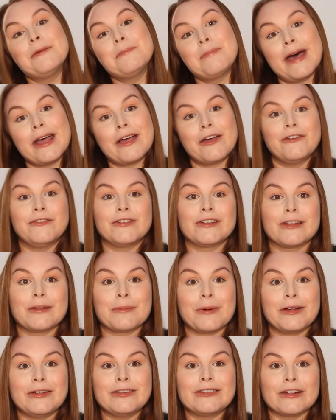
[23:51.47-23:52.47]
Back over to the
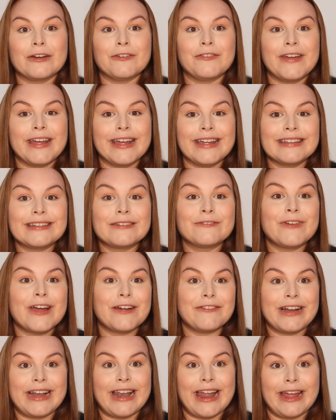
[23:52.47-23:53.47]
post office
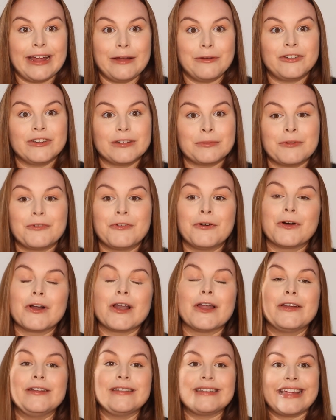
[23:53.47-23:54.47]
very late, just before
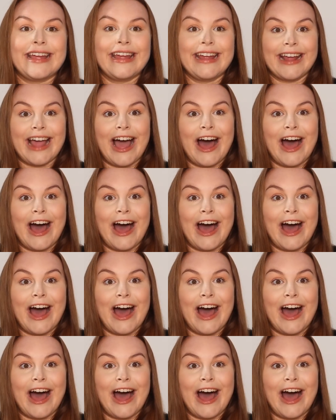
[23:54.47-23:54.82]
closing,